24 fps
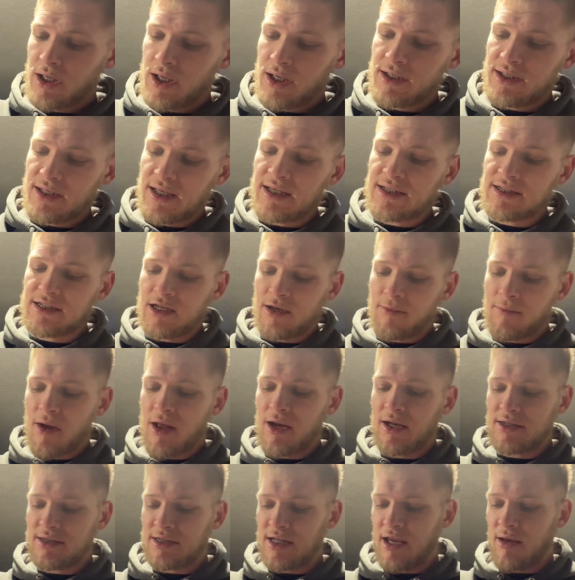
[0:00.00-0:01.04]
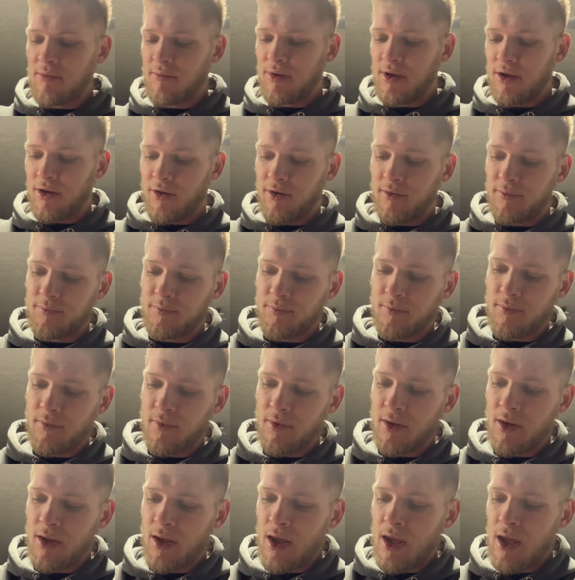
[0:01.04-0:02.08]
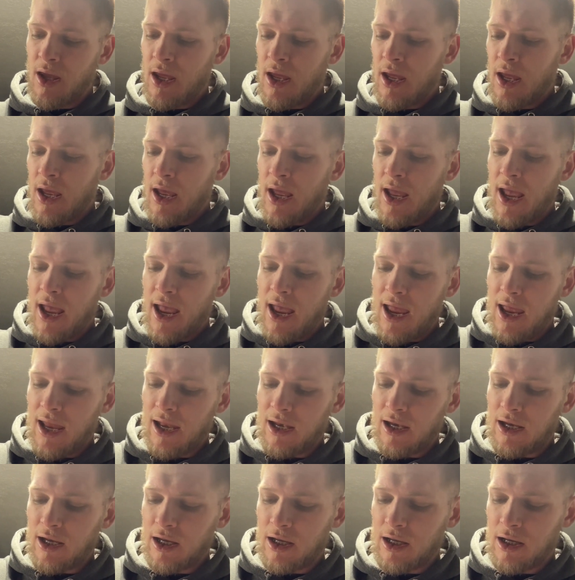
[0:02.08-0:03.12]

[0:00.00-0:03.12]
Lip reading: a decent amount of tape here, and